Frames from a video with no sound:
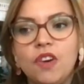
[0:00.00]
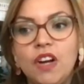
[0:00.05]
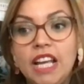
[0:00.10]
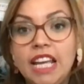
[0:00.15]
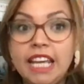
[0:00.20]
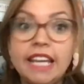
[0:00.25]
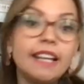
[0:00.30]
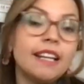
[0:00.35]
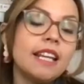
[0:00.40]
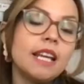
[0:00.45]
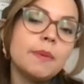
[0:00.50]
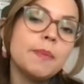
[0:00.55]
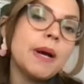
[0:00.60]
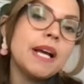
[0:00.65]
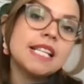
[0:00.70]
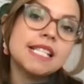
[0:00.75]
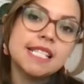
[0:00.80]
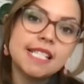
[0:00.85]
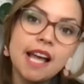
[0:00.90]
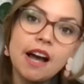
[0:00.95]
healing
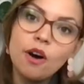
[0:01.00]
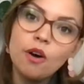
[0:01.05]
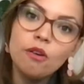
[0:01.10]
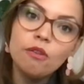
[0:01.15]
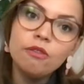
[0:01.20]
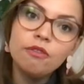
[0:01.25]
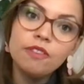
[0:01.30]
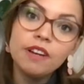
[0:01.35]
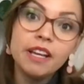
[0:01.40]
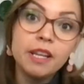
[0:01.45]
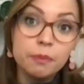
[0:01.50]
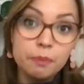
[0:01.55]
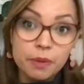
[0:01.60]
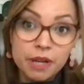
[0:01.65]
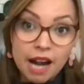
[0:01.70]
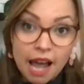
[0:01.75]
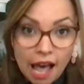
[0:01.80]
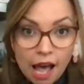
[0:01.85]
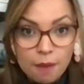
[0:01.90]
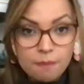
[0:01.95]
myself and
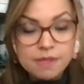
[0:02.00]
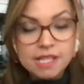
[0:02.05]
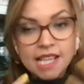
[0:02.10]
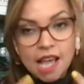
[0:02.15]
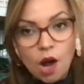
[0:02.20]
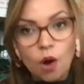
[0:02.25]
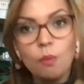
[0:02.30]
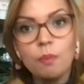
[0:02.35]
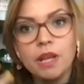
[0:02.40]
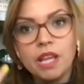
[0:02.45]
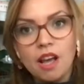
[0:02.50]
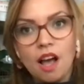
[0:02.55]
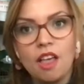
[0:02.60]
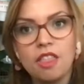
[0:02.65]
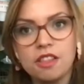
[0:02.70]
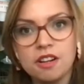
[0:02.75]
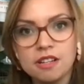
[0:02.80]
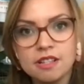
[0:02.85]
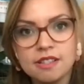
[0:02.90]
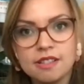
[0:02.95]
perhaps helping
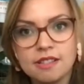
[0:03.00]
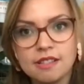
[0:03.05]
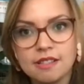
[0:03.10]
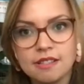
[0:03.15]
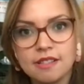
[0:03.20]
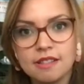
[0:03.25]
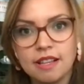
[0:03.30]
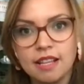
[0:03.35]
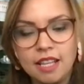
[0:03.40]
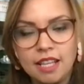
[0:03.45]
others